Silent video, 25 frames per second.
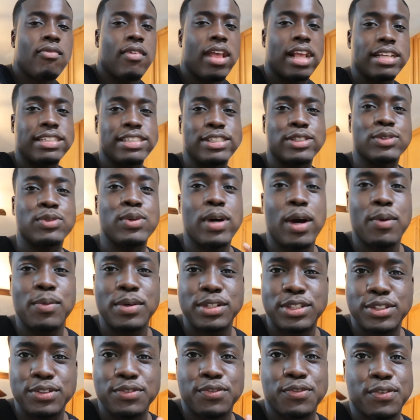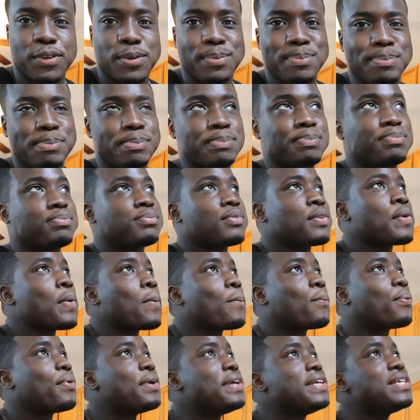That's the school I went to from
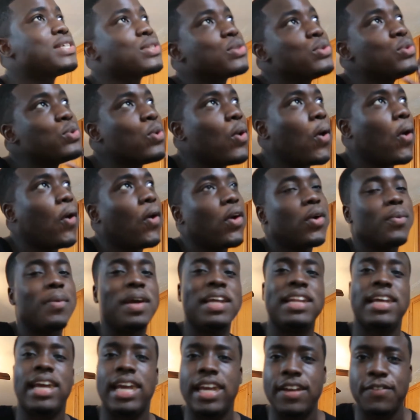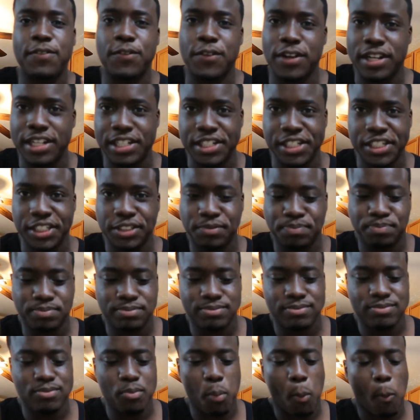preschool all the way to 8th grade.
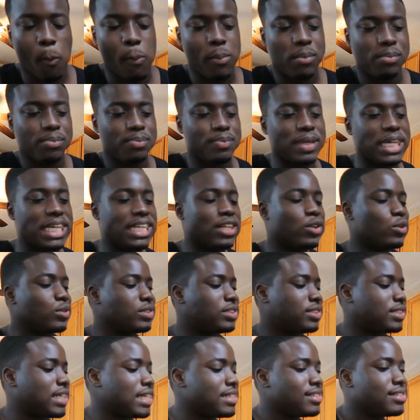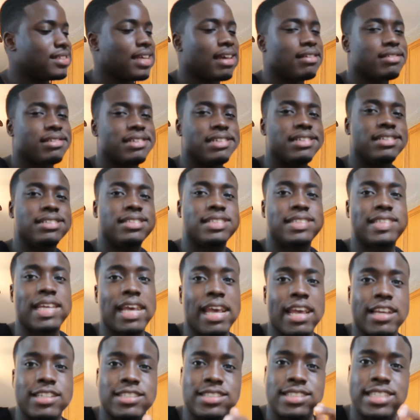And those taste like the
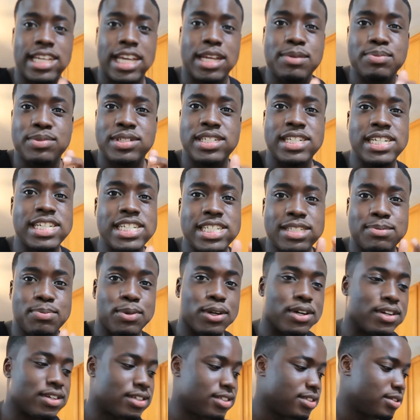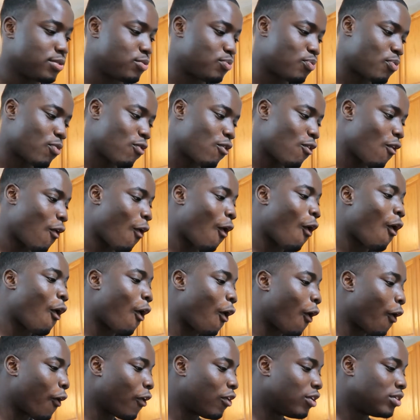exact same cheeseburgers.
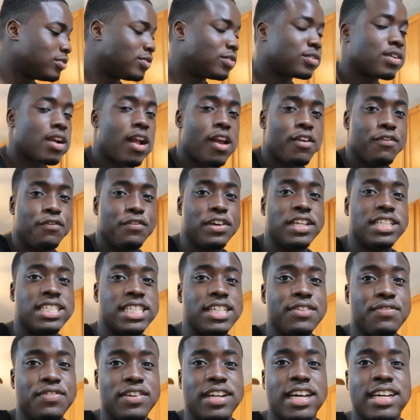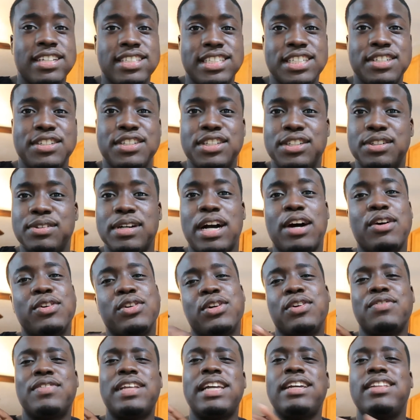15th in Ontario. I don't
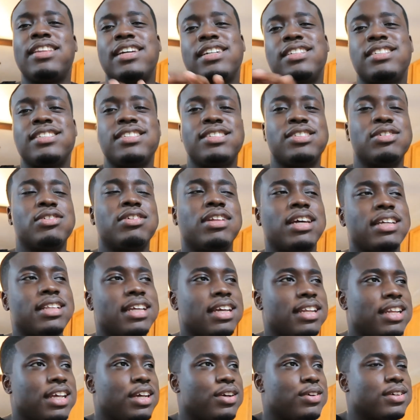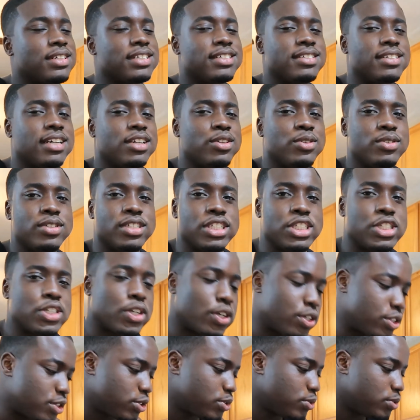know if they lunch is still like that now, because I know it's a
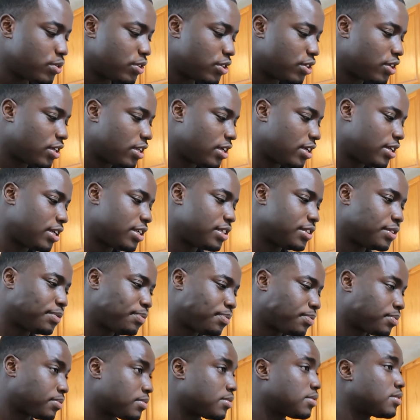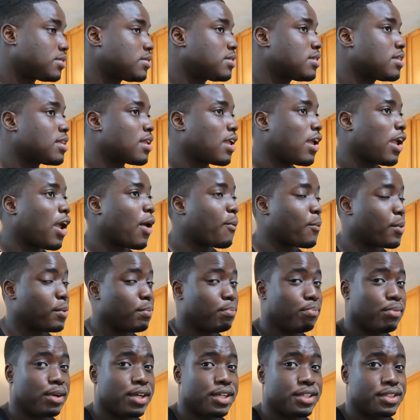charter school and all that now.
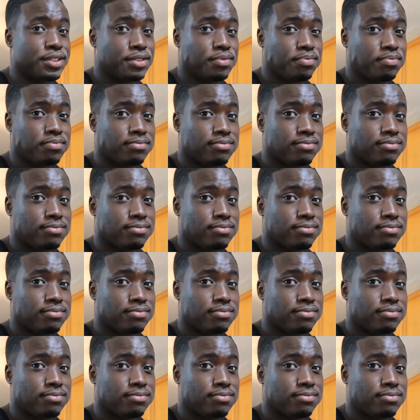But bro.